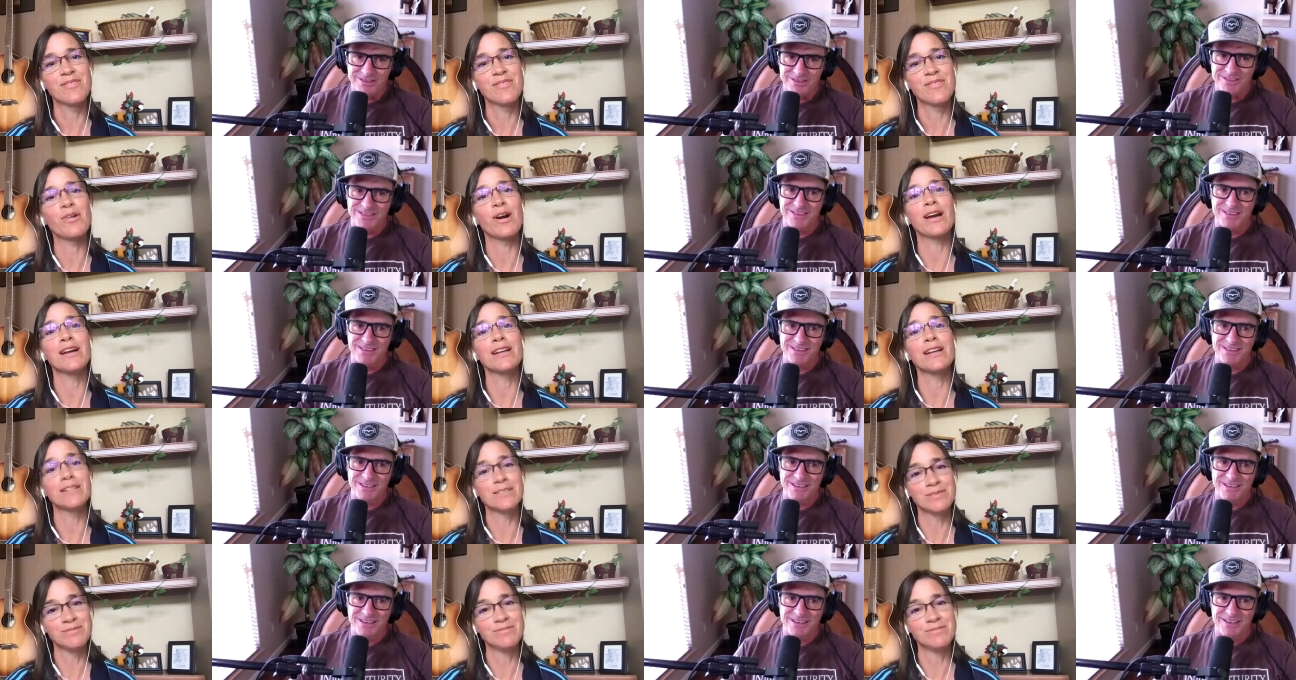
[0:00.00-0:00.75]
Speaker 1: Right.
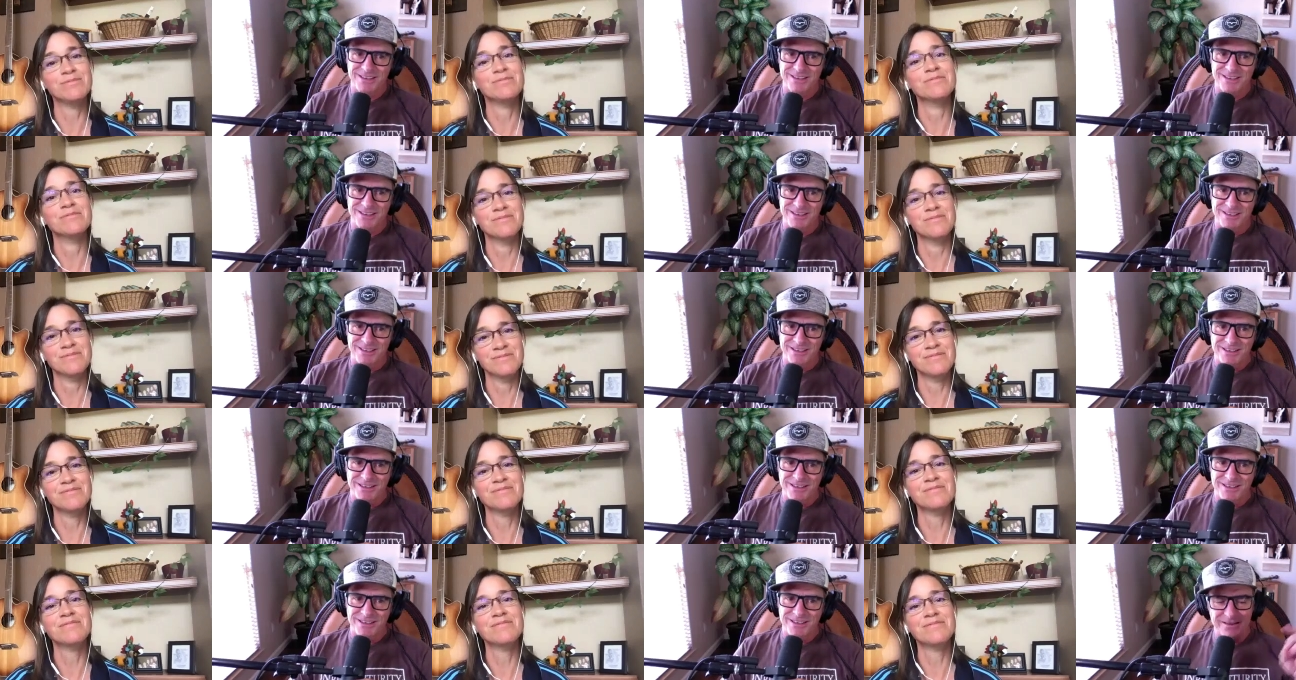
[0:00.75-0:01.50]

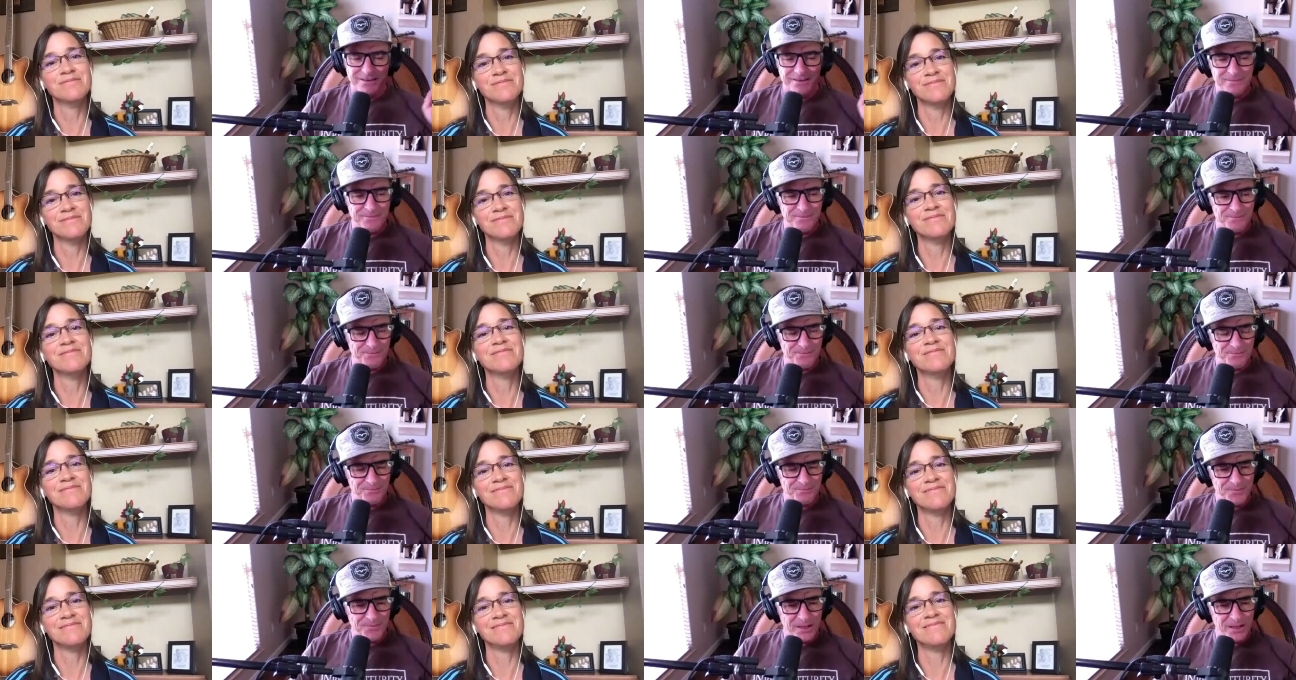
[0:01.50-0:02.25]
Um,
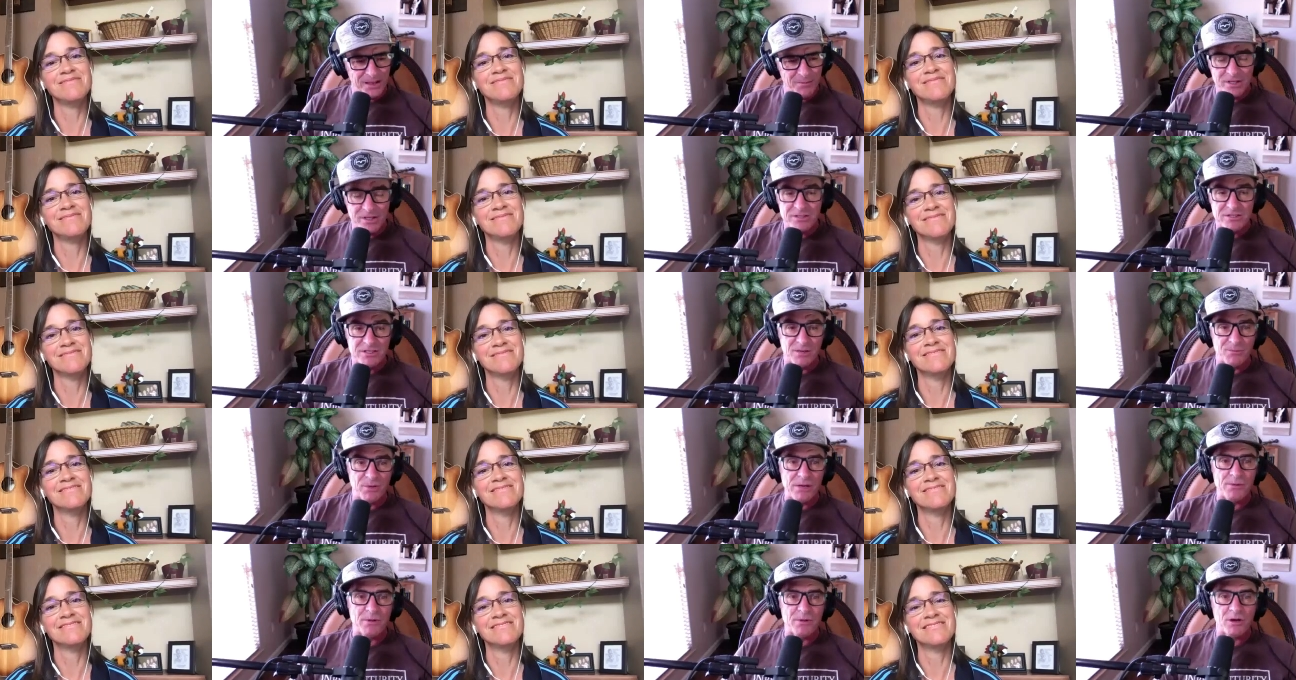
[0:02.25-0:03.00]
I mean, some
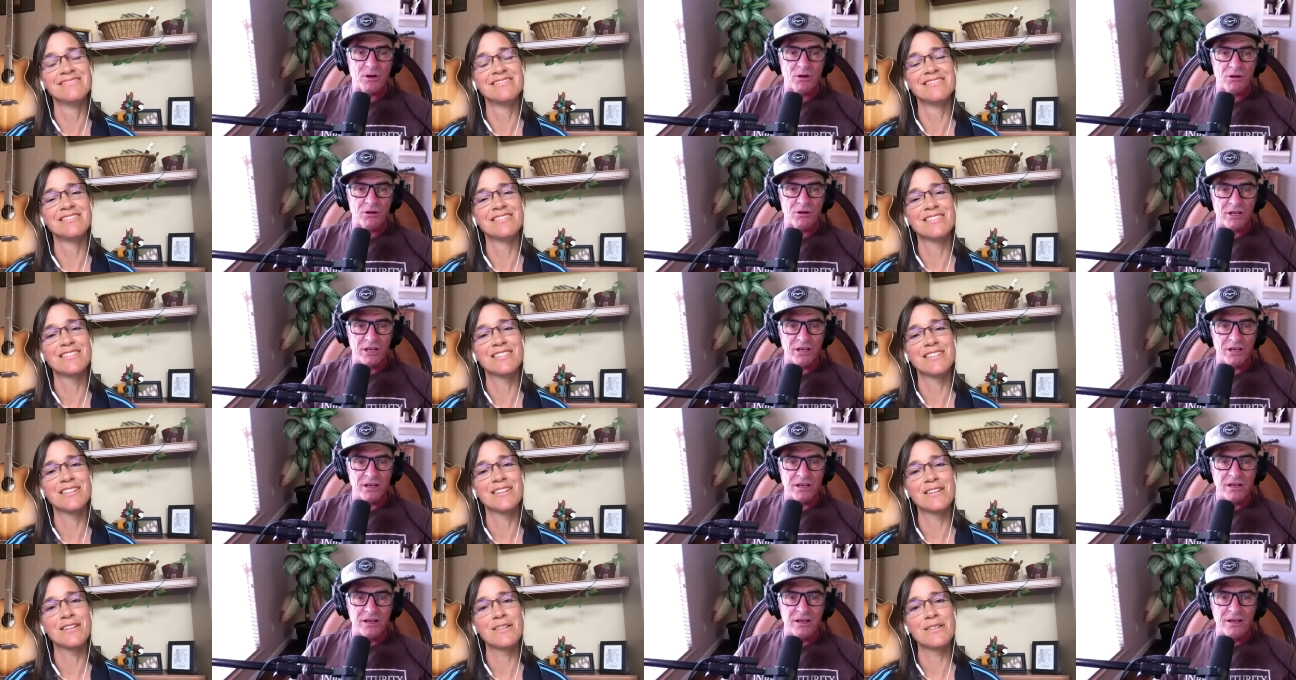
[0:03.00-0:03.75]
people are cocky
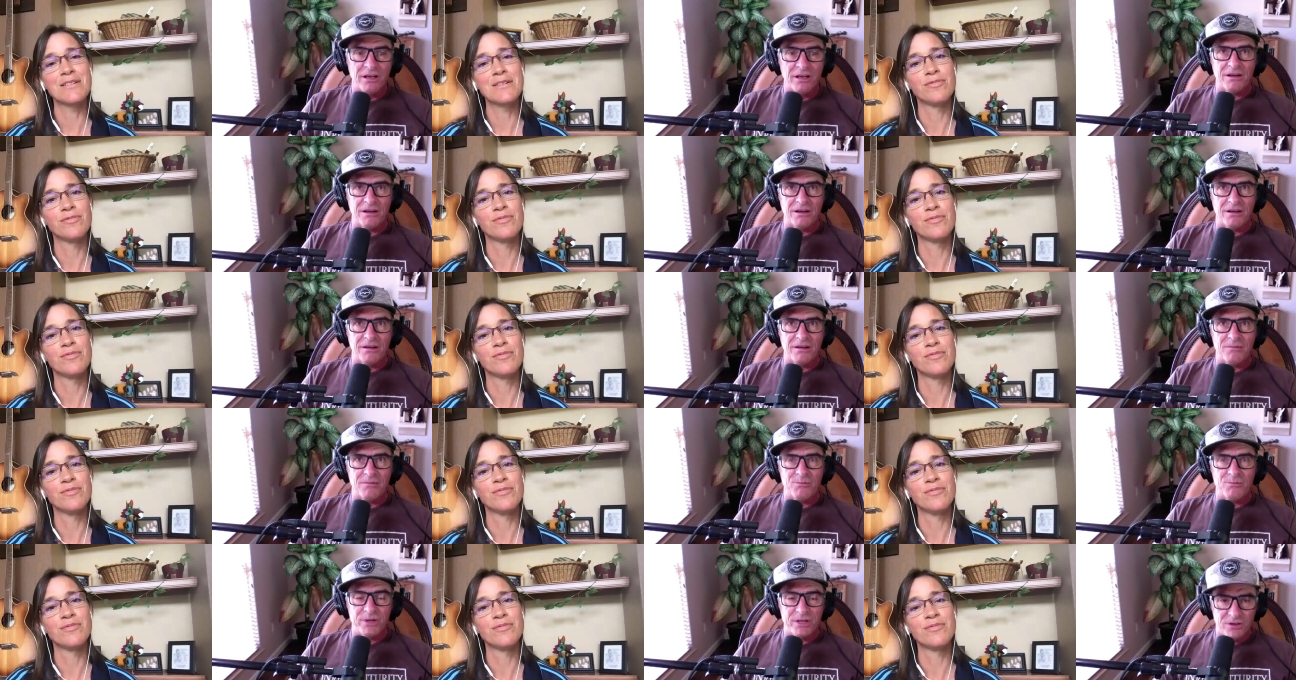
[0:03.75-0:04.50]

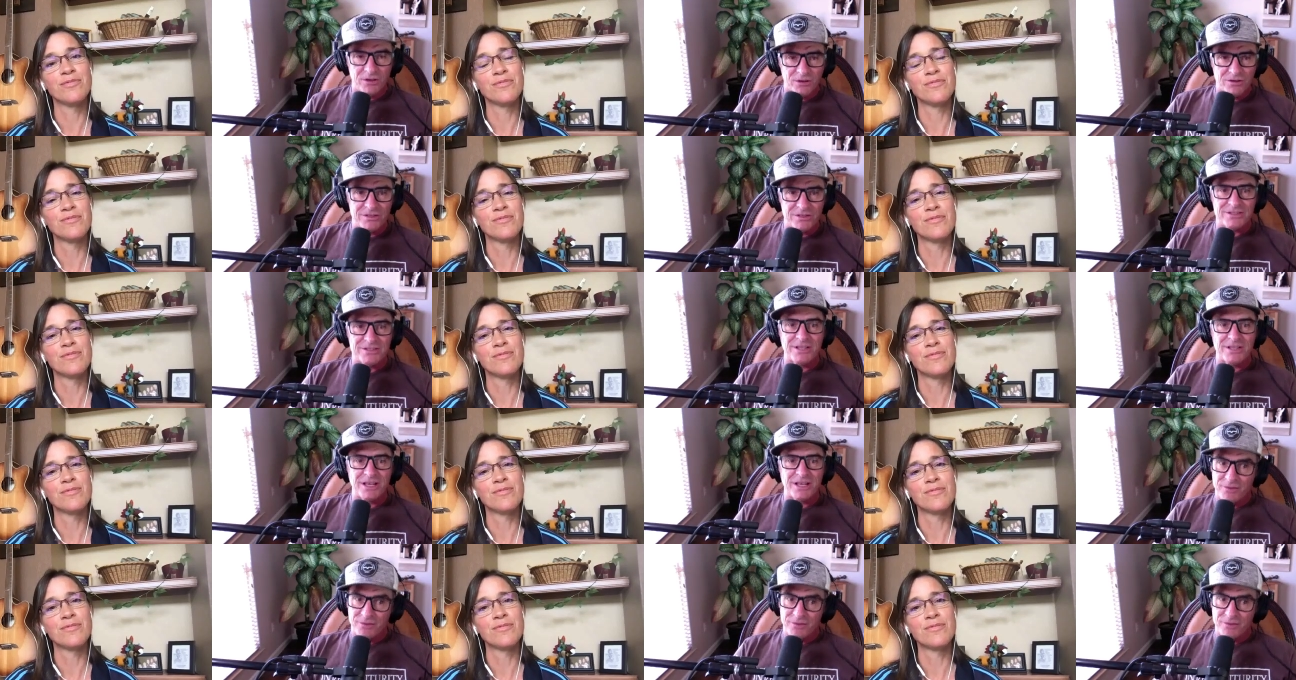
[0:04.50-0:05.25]
because they
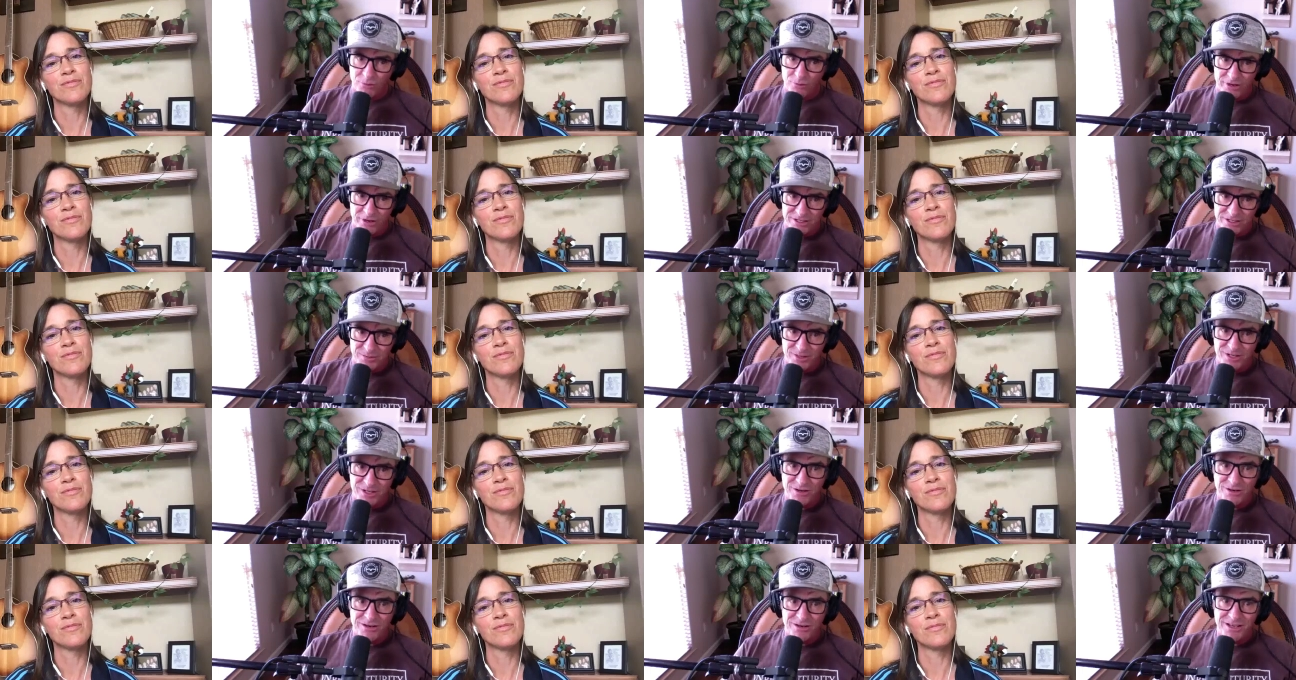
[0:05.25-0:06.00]
have the right to be
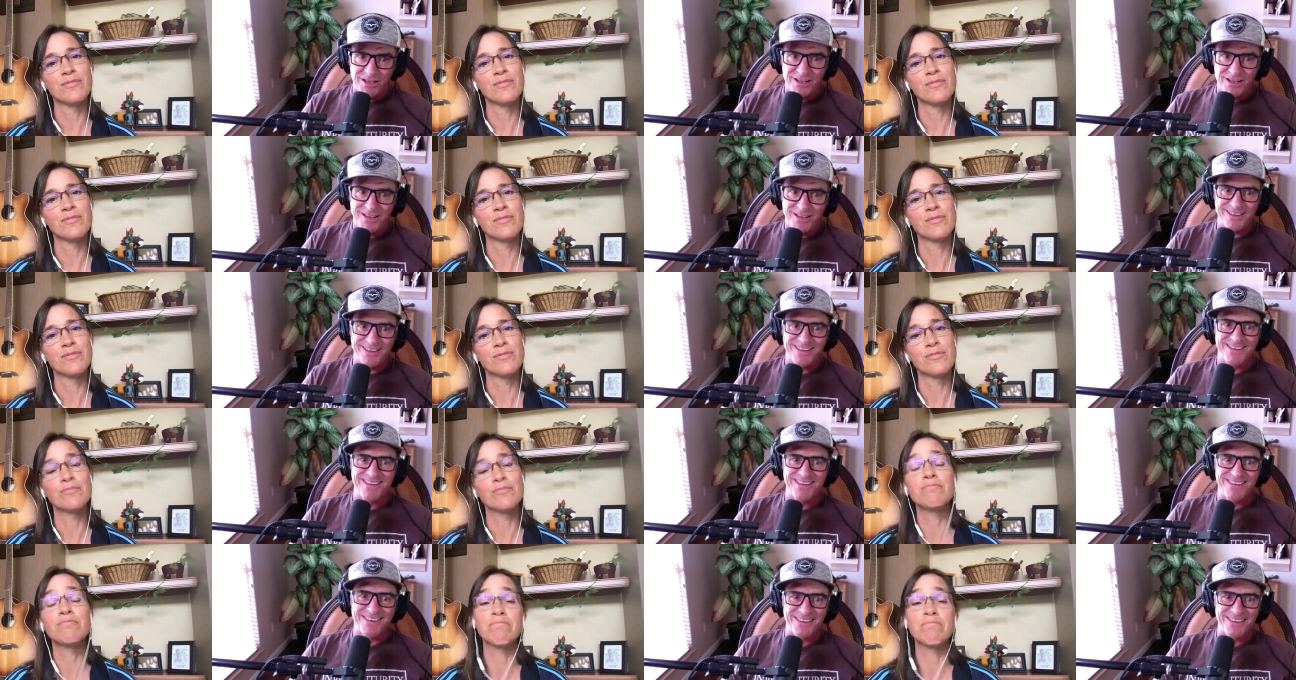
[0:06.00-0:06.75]
cocky,
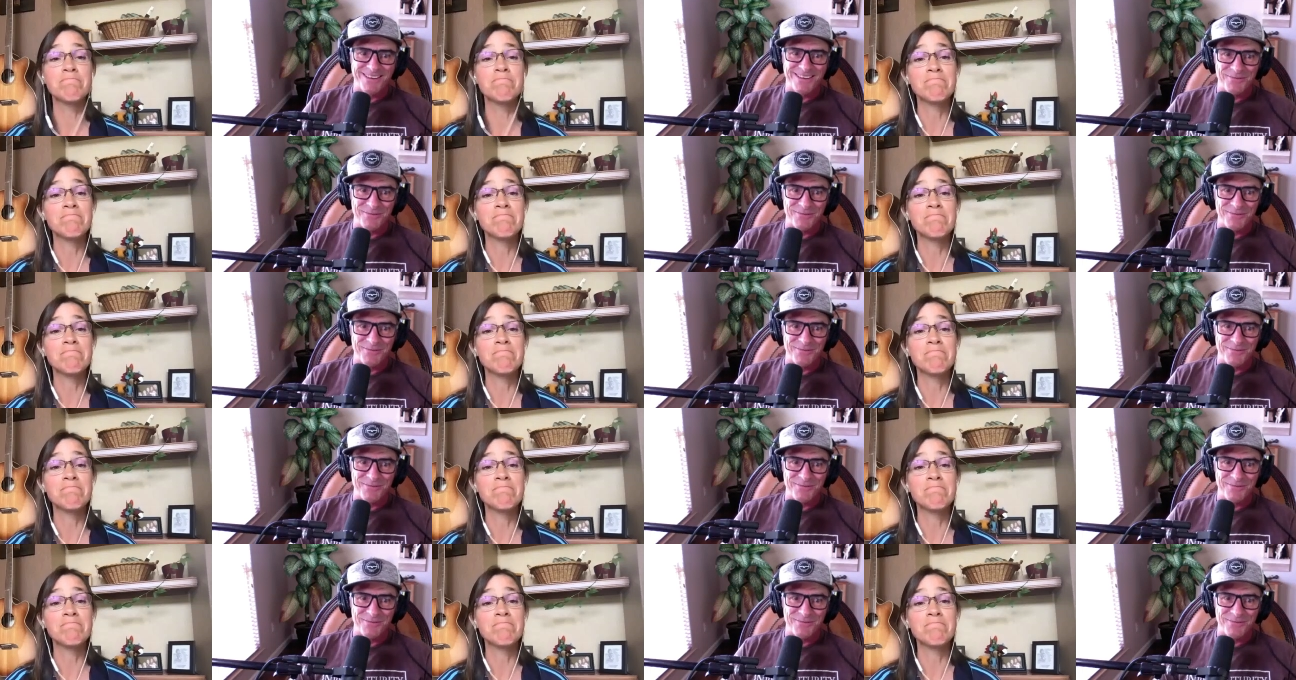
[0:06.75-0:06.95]
mm-hmm.